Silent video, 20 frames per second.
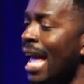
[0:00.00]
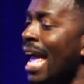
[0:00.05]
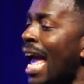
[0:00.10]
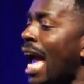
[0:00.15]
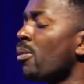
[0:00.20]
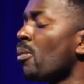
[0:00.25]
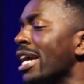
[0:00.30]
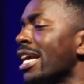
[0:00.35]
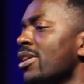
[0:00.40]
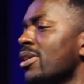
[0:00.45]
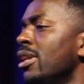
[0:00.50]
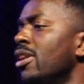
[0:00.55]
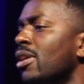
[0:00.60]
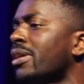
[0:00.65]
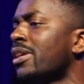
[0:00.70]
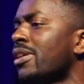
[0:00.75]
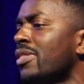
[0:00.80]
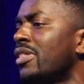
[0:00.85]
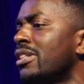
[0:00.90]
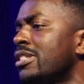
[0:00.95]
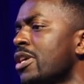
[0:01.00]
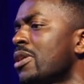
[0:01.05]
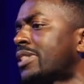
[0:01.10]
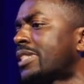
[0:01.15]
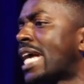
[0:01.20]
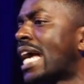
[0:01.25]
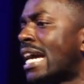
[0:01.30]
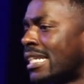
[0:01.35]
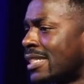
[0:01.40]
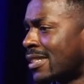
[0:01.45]
And when you look at the New
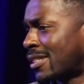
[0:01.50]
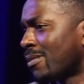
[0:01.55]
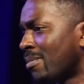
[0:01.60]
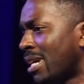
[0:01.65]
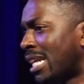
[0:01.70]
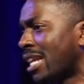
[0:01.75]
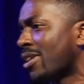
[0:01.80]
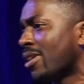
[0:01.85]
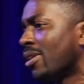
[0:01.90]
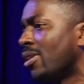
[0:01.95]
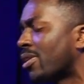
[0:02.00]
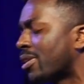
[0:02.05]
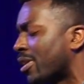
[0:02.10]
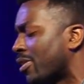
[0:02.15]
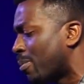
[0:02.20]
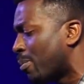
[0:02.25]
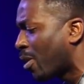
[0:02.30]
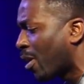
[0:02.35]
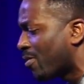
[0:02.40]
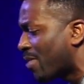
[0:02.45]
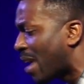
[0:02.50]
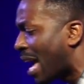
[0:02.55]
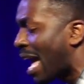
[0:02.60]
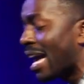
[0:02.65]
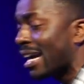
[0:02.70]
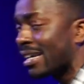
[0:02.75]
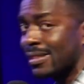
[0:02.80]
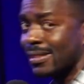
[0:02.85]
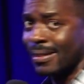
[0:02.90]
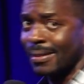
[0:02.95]
Testament and you look at the book of
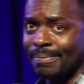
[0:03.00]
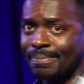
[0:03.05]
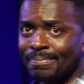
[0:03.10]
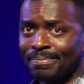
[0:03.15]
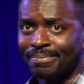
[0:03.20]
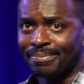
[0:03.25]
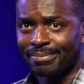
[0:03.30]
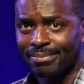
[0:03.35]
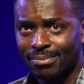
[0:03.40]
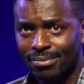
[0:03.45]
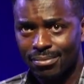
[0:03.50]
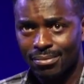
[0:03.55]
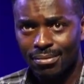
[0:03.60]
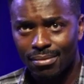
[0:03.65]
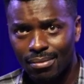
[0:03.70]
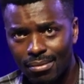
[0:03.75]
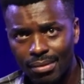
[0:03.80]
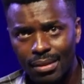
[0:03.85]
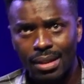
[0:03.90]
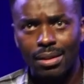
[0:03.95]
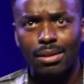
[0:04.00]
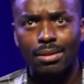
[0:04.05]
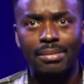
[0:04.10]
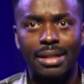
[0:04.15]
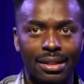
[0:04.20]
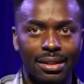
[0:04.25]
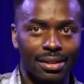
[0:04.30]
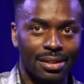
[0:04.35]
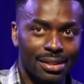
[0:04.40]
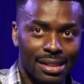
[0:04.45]
Acts, oh my
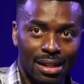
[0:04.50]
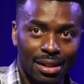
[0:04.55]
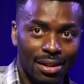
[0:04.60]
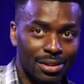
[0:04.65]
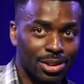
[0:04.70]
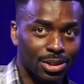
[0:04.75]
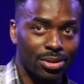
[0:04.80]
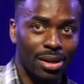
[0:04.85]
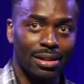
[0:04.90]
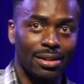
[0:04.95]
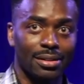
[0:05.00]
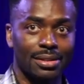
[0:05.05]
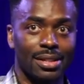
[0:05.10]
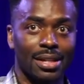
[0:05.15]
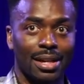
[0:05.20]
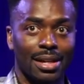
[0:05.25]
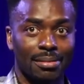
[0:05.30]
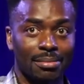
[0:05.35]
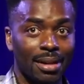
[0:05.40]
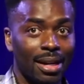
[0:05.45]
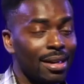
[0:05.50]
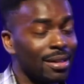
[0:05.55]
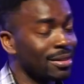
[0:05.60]
goodness, I lost track of time.